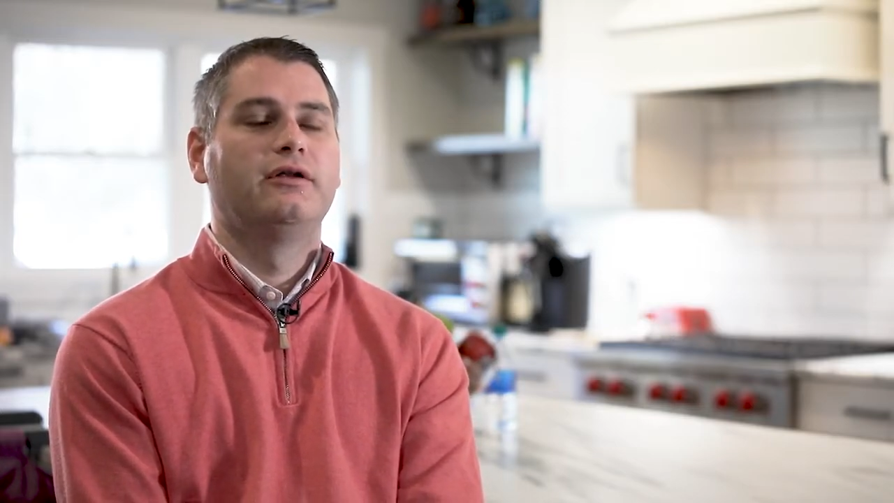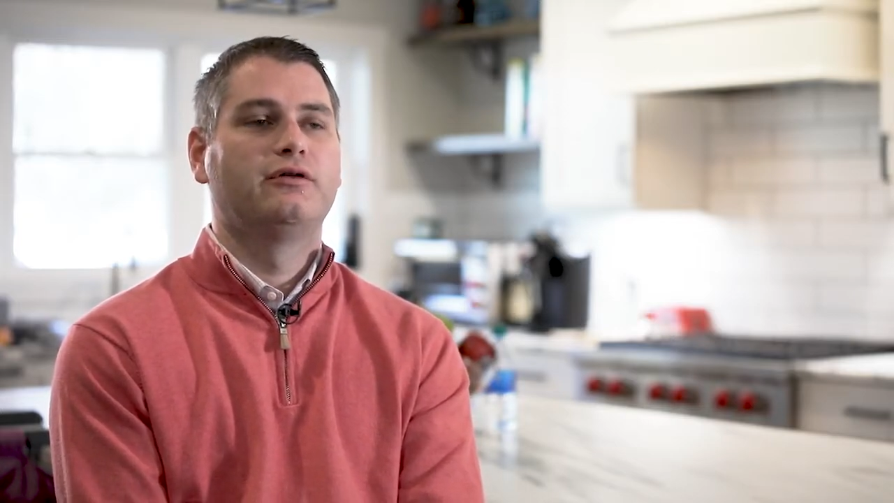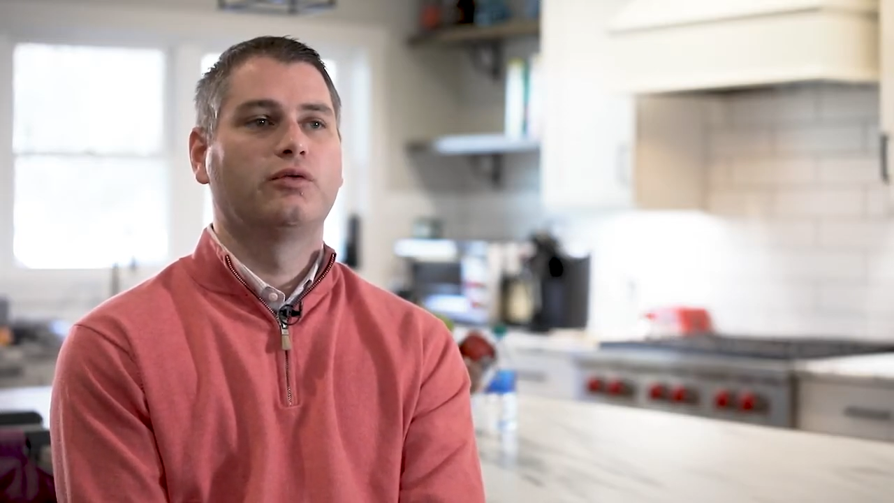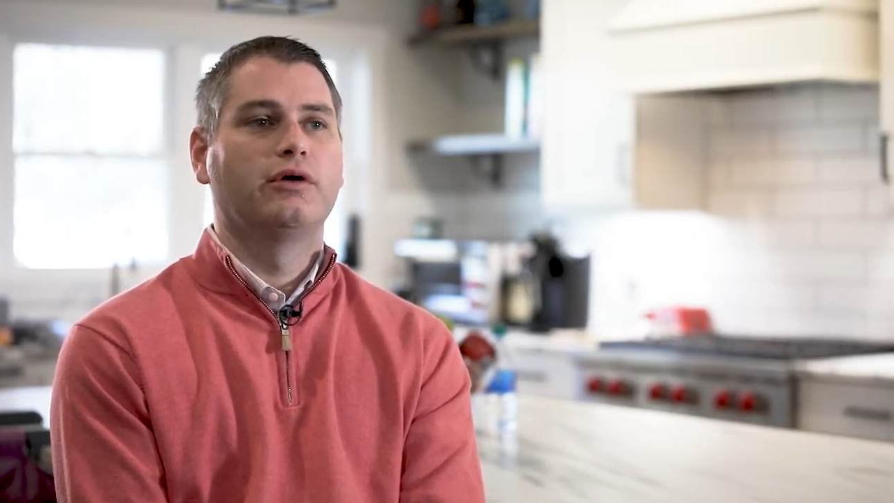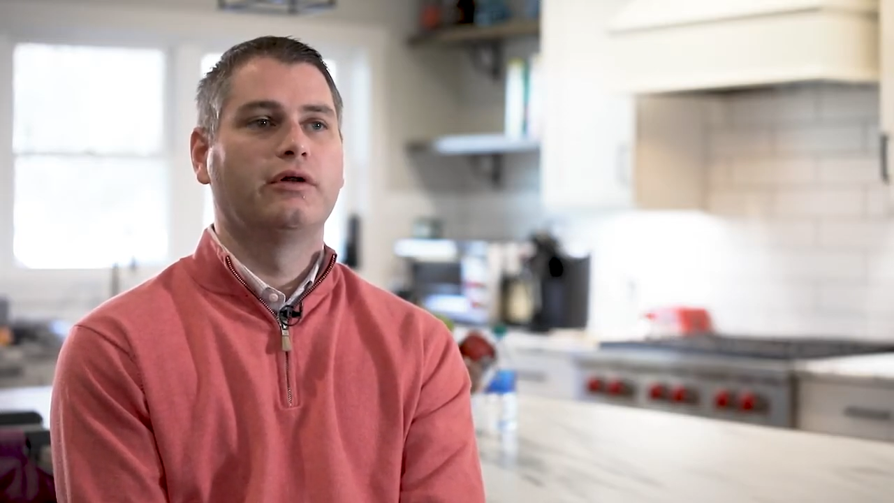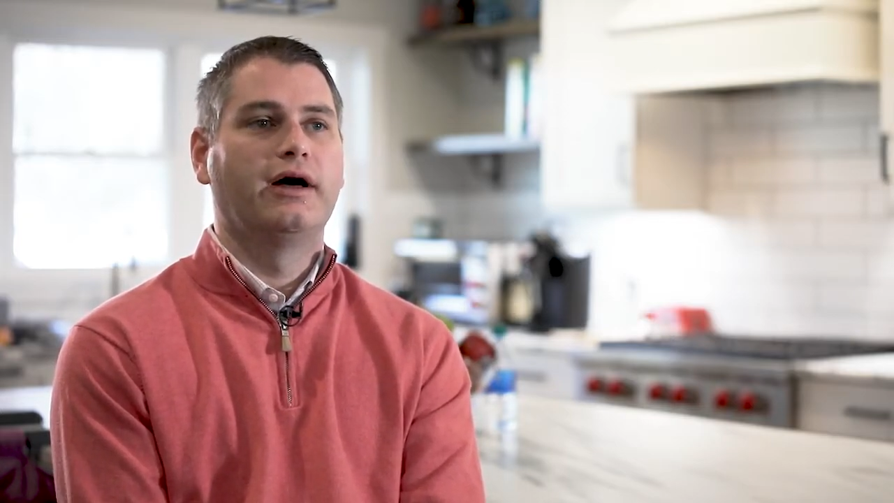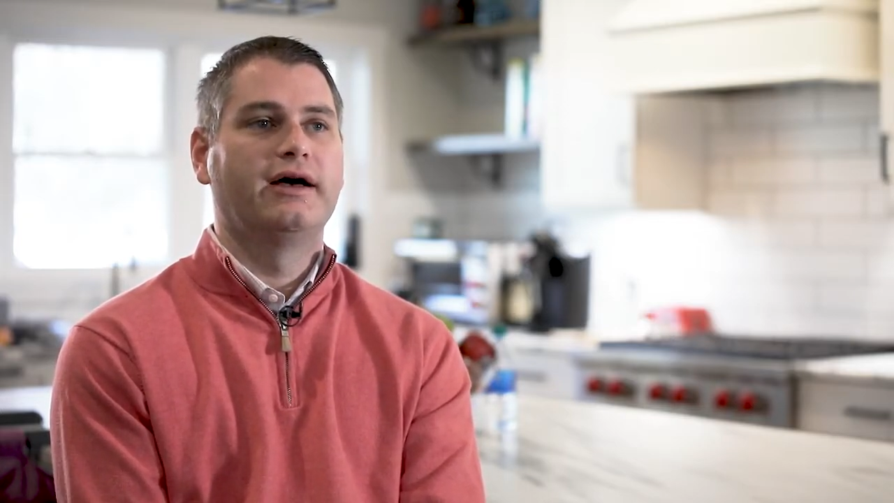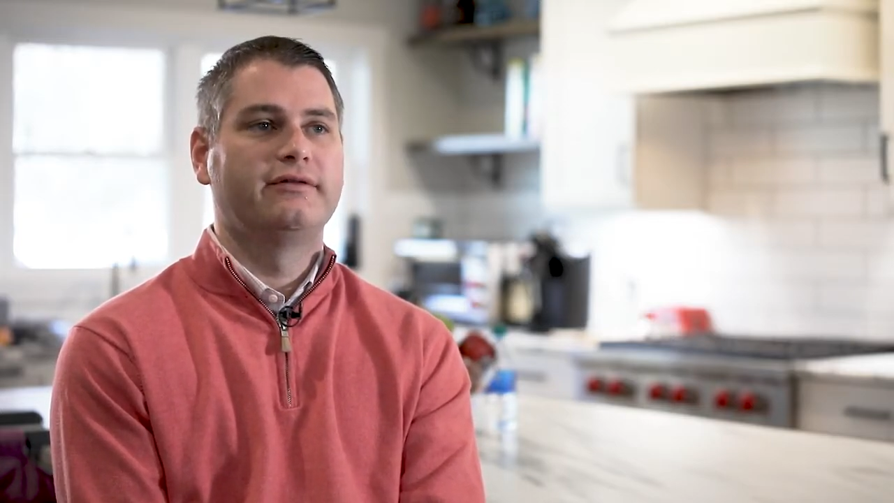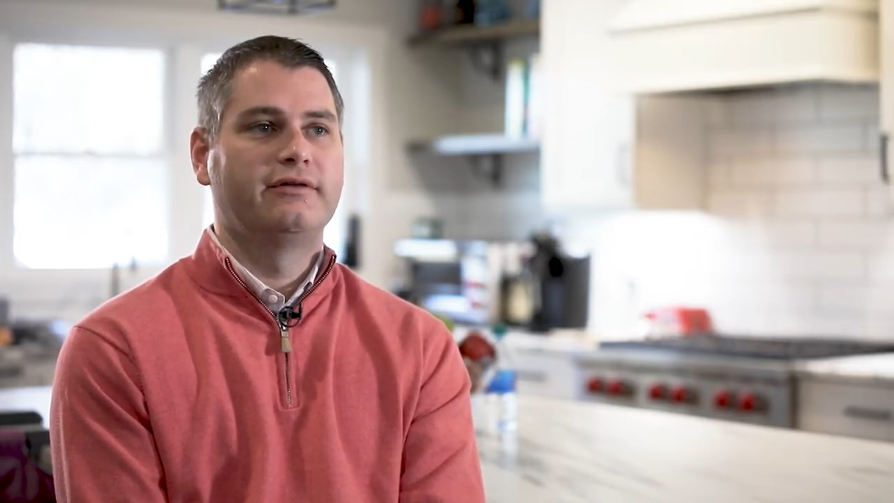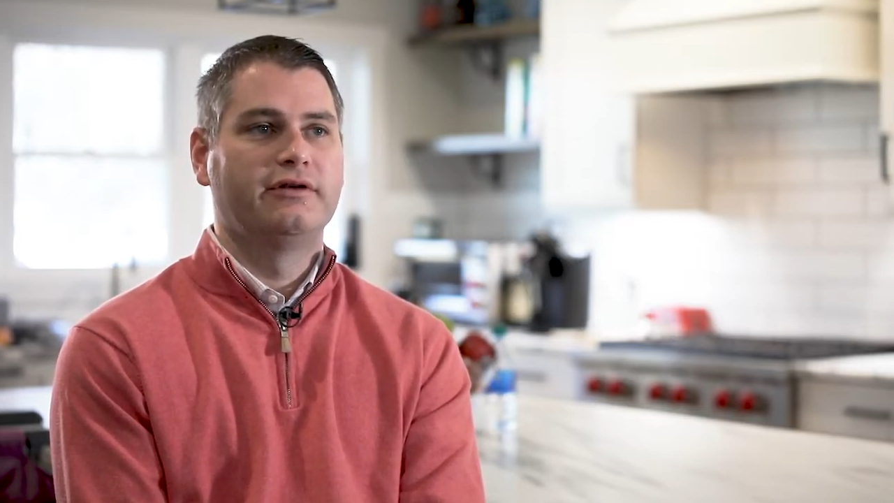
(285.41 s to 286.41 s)
to
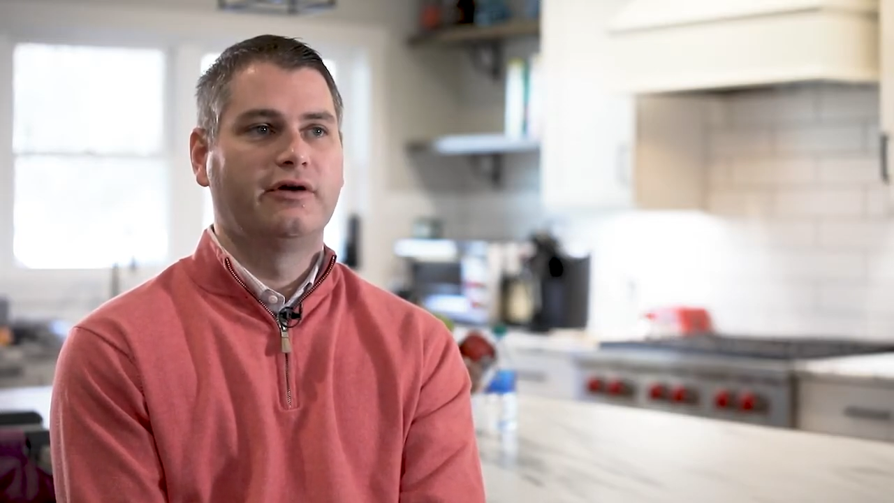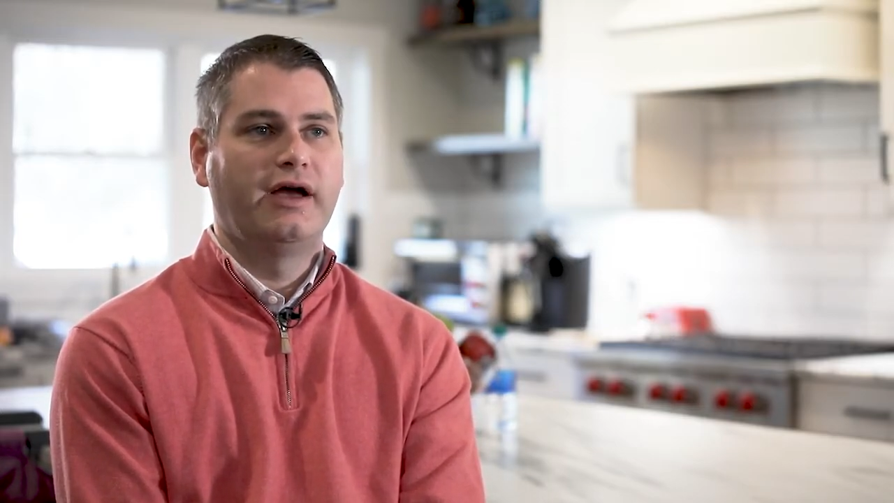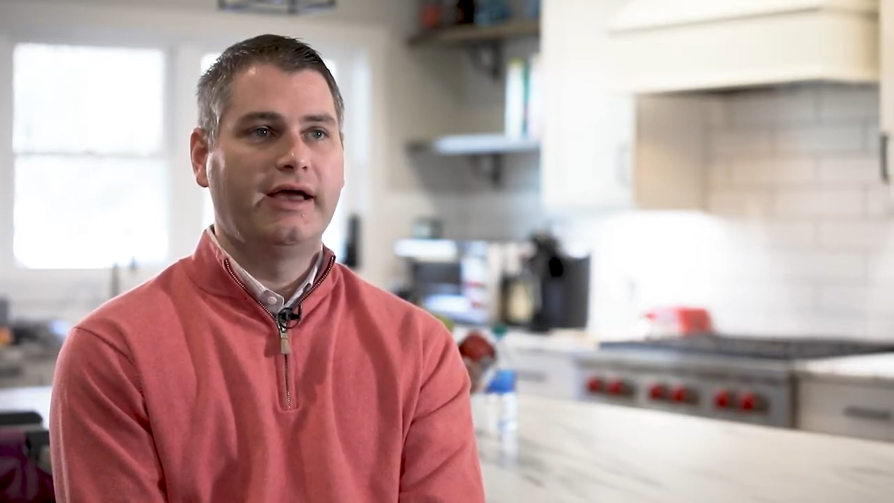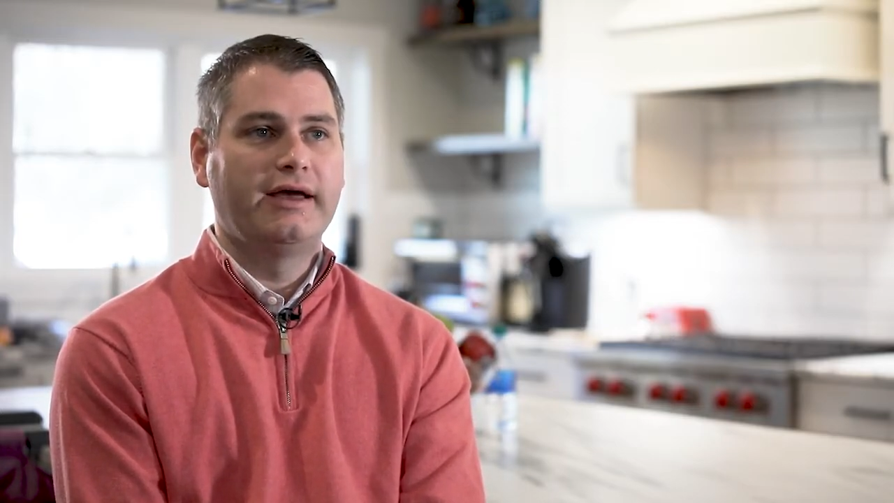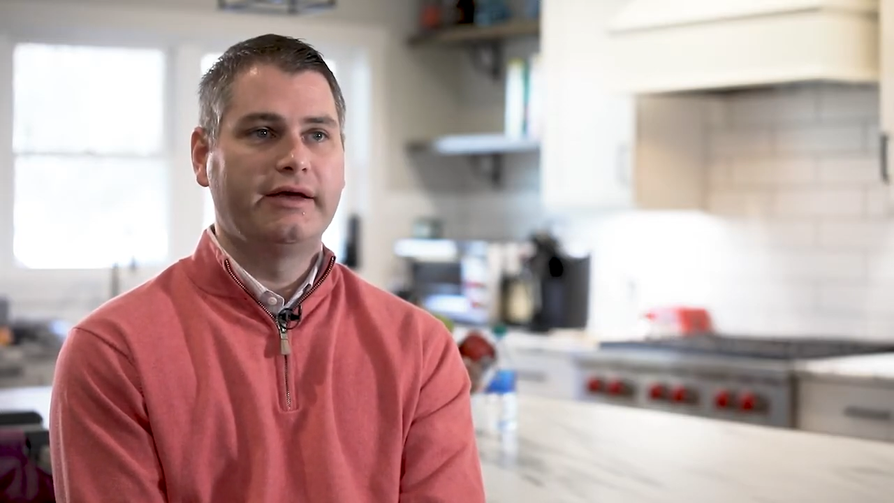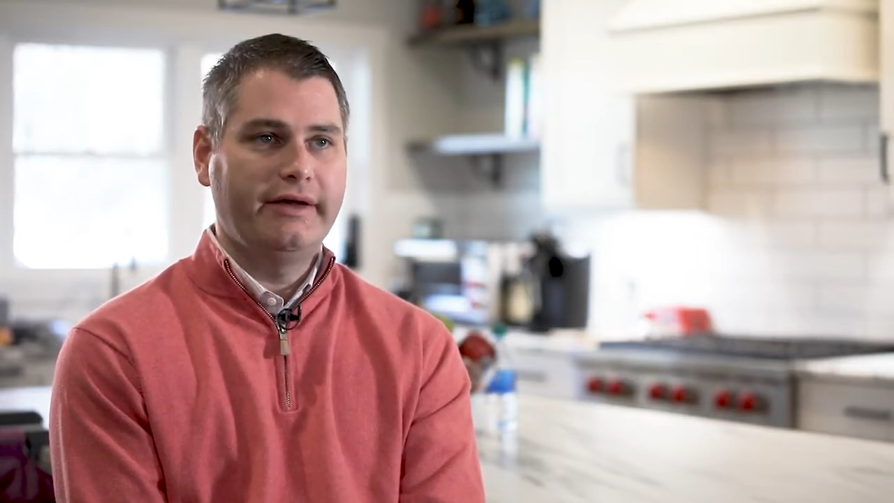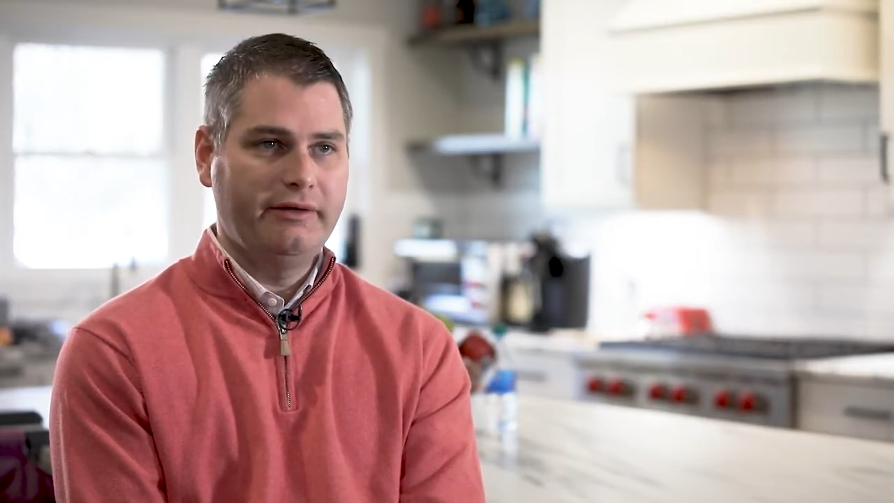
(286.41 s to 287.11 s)
realize, hey,